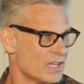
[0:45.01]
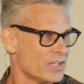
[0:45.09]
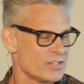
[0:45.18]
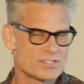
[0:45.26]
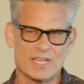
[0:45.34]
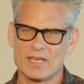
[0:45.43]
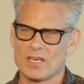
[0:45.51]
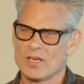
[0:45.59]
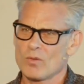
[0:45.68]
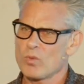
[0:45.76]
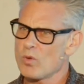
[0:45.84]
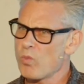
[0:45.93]
You say,
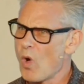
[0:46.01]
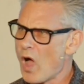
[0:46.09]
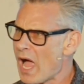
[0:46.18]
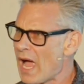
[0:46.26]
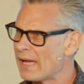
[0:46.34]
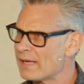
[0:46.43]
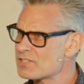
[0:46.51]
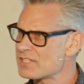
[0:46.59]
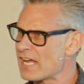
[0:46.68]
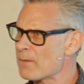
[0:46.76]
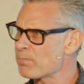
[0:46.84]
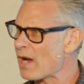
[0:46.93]
well, why?
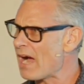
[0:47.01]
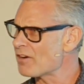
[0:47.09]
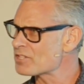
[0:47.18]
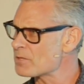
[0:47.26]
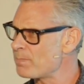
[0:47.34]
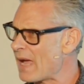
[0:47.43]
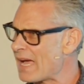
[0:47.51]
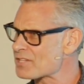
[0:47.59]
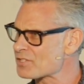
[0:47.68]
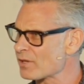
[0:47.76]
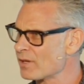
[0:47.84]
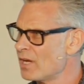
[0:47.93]
Stand proud as a
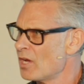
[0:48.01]
pastor.